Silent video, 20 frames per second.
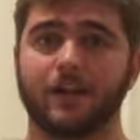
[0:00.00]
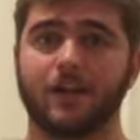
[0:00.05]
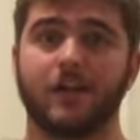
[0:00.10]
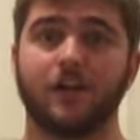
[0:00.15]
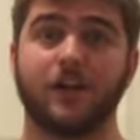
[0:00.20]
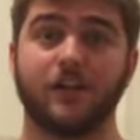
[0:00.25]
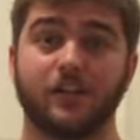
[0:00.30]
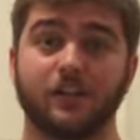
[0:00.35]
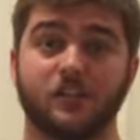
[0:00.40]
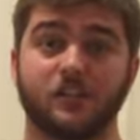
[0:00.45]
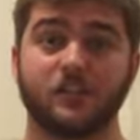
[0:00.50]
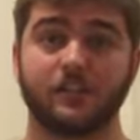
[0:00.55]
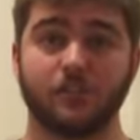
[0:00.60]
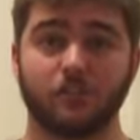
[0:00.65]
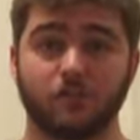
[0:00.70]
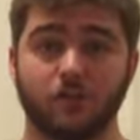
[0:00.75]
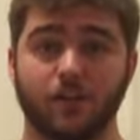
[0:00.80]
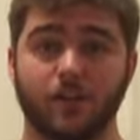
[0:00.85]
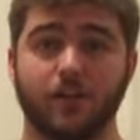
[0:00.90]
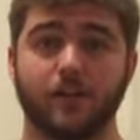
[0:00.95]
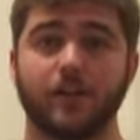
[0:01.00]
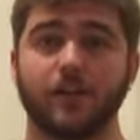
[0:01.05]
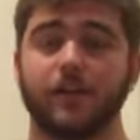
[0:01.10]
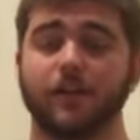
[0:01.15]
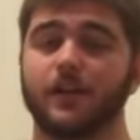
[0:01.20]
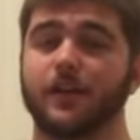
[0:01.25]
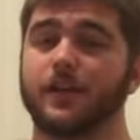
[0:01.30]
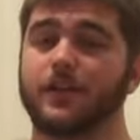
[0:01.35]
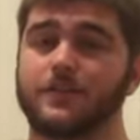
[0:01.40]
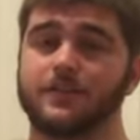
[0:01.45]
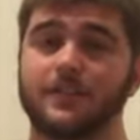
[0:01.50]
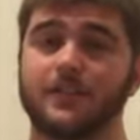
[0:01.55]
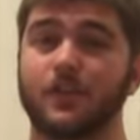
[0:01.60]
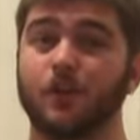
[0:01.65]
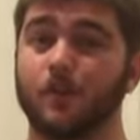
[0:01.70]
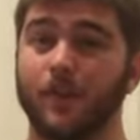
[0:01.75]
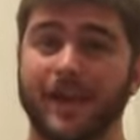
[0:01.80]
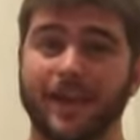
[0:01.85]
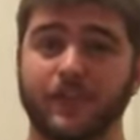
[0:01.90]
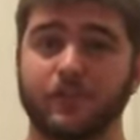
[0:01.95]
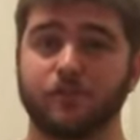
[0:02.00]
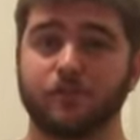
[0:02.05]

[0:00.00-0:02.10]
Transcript: rack on a sheet tray. It's going to go back